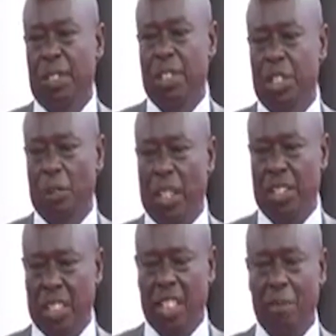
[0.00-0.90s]
your
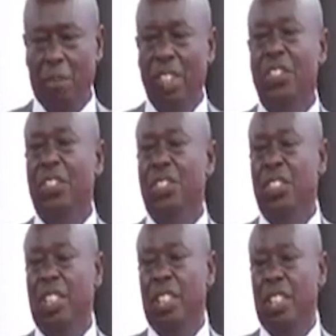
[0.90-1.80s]
assent
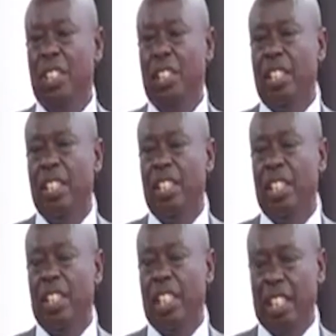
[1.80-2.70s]
means
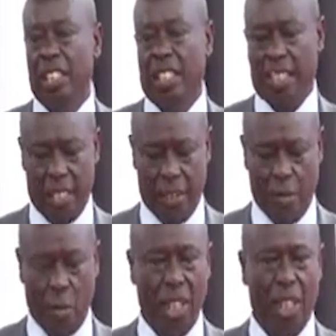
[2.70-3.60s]
is that
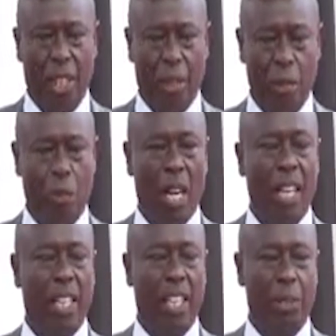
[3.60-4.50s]
we who
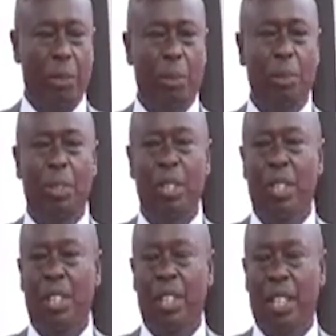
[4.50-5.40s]
work under you
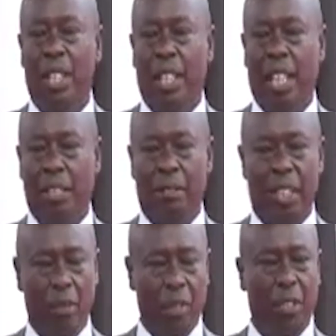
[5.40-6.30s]
have
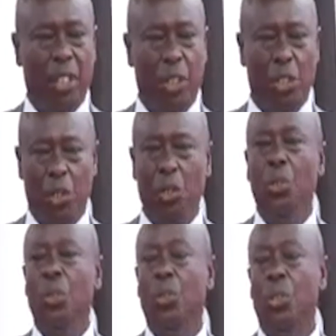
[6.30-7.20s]
everything to
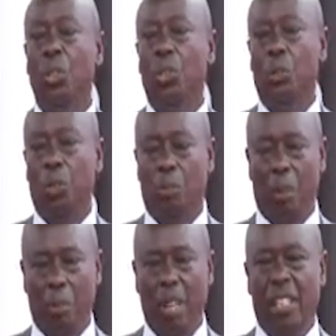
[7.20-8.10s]
do to
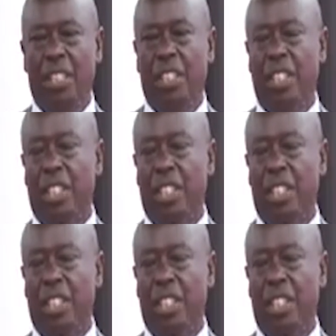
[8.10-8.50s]
implement